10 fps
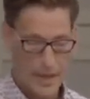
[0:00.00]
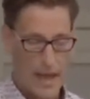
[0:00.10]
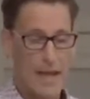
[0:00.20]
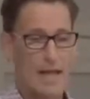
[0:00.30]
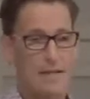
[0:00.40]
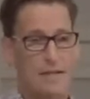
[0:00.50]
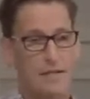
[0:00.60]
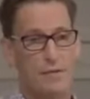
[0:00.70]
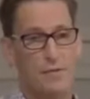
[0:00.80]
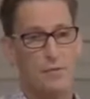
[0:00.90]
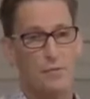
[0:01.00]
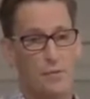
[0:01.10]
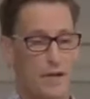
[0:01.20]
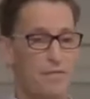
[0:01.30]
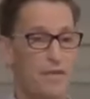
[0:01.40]
And
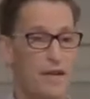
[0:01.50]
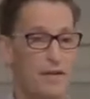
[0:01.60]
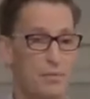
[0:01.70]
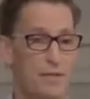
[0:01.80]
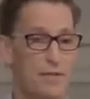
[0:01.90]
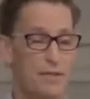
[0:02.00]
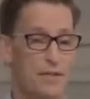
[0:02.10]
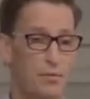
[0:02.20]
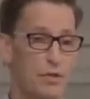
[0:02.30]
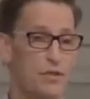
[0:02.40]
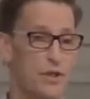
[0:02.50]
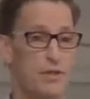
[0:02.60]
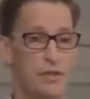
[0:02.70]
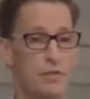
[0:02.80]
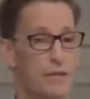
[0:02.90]
what I found was that the word
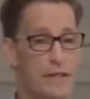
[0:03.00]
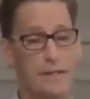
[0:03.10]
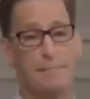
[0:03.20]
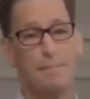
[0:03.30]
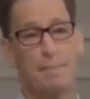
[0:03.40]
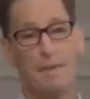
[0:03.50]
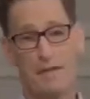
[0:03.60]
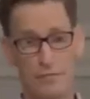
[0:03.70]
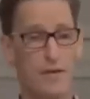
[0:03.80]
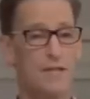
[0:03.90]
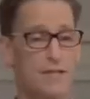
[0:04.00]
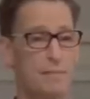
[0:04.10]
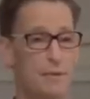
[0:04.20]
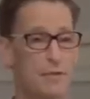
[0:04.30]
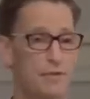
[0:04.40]
judge in Greek is very
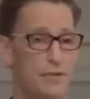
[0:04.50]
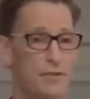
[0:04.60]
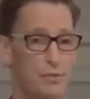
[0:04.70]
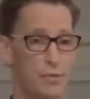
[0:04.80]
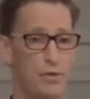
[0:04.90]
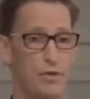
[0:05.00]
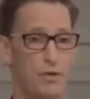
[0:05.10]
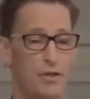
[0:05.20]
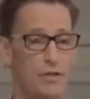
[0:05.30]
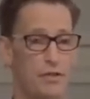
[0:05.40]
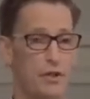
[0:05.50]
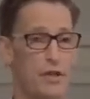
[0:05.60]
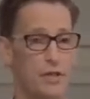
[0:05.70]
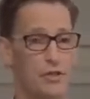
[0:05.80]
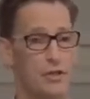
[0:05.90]
similar to the word
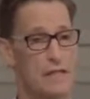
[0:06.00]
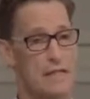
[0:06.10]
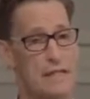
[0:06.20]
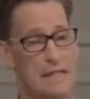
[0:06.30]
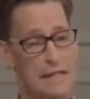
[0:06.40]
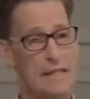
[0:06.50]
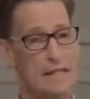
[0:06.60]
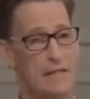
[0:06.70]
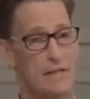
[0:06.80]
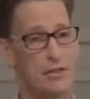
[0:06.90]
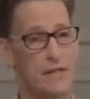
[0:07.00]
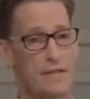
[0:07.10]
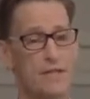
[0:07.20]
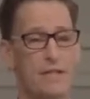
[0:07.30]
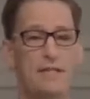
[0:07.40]
judge in English in
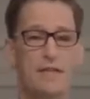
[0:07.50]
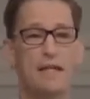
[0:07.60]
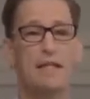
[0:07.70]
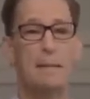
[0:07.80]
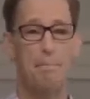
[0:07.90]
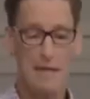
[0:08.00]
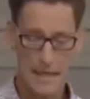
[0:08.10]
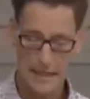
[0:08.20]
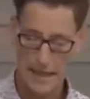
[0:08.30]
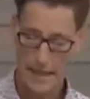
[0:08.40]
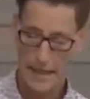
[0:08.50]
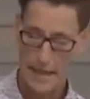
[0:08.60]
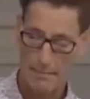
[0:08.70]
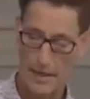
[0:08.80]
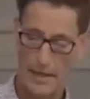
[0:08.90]
the sense that it can mean
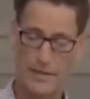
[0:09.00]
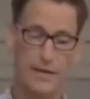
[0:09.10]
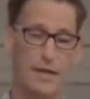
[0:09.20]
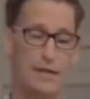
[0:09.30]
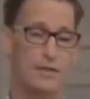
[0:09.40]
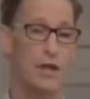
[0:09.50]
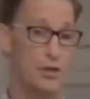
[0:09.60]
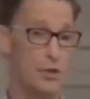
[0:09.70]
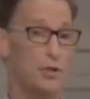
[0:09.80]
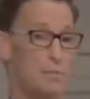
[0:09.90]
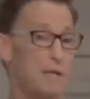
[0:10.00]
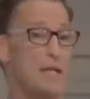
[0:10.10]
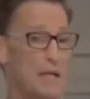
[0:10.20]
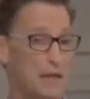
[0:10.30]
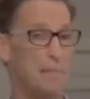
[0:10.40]
many things. You can be
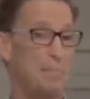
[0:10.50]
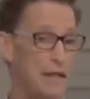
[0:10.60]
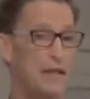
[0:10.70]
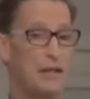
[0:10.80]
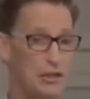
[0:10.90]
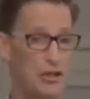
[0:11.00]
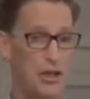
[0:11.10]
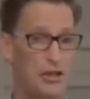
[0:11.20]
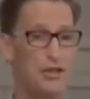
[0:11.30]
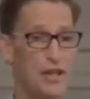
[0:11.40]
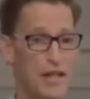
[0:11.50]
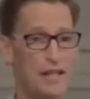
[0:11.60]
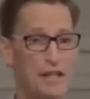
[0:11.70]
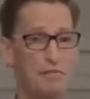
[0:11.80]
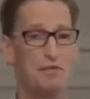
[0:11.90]
an Olympic judge and
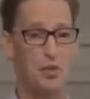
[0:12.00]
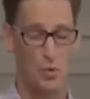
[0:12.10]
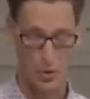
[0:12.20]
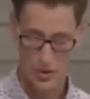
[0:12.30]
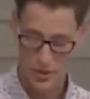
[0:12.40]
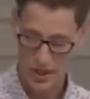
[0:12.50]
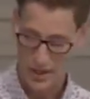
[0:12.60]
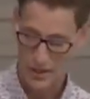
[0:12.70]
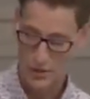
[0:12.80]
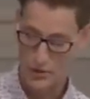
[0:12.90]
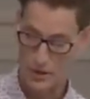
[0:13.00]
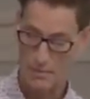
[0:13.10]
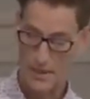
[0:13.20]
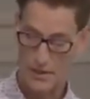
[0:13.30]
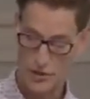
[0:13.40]
give scores, you can
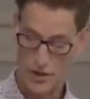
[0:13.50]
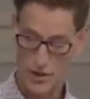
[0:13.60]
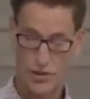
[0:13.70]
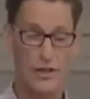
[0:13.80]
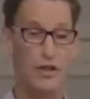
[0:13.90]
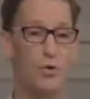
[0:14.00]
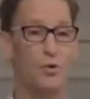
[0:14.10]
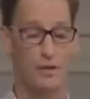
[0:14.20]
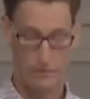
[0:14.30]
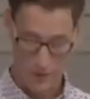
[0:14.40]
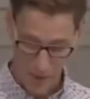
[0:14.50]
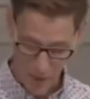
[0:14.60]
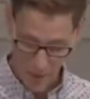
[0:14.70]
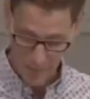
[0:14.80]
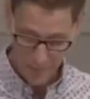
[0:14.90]
be a judge in a court of
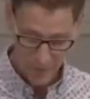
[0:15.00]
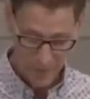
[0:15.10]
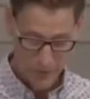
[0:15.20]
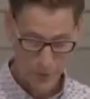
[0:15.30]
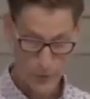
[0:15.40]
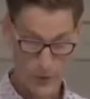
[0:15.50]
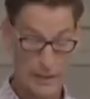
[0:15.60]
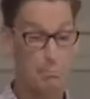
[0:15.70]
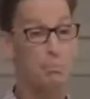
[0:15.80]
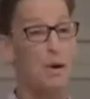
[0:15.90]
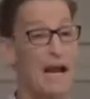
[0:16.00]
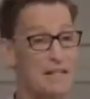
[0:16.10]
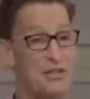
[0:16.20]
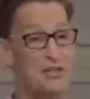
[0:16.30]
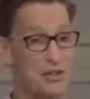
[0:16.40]
law, you can
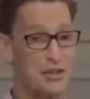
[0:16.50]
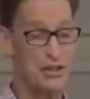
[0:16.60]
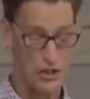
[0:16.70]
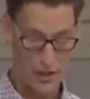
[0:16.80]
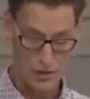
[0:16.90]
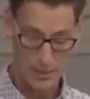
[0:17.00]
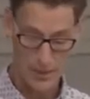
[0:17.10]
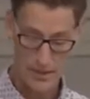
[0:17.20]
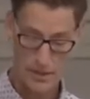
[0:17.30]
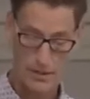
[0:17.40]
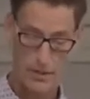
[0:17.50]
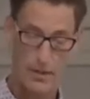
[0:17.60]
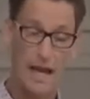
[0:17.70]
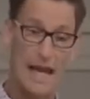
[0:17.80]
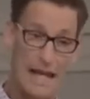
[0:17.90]
practice good judgment,
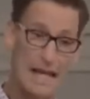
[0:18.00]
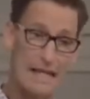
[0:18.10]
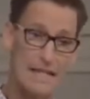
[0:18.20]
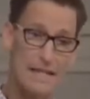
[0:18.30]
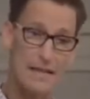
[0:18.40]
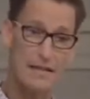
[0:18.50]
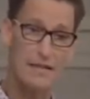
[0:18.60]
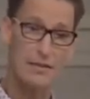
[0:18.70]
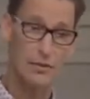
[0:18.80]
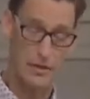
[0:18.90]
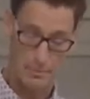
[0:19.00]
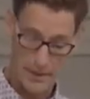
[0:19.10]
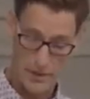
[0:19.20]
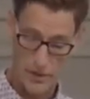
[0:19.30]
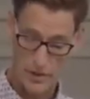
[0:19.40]
and you can
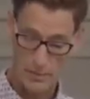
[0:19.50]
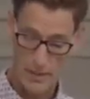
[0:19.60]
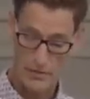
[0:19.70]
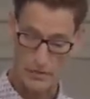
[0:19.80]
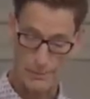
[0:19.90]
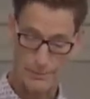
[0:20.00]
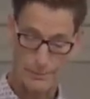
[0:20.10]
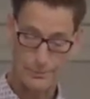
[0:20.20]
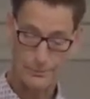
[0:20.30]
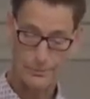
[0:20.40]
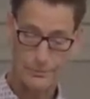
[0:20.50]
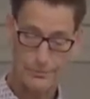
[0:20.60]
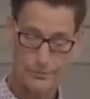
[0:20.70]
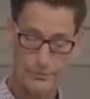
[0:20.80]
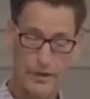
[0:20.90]
be judgmental.
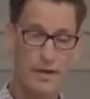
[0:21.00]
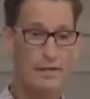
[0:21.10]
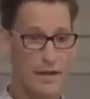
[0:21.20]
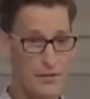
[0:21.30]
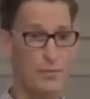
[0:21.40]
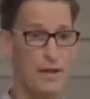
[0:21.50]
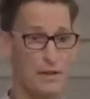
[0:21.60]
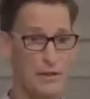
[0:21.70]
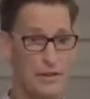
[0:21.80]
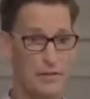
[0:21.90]
That's what I learned in